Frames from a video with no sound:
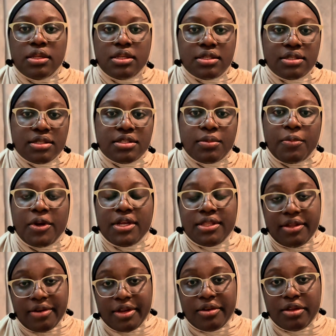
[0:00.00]
This is the part
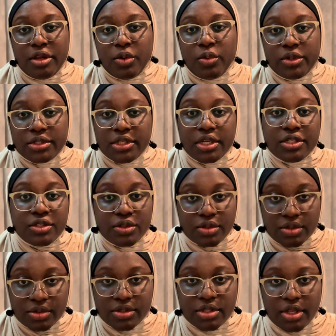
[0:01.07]
that I really wanted you
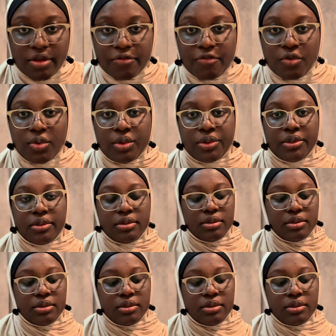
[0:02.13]
to stay for.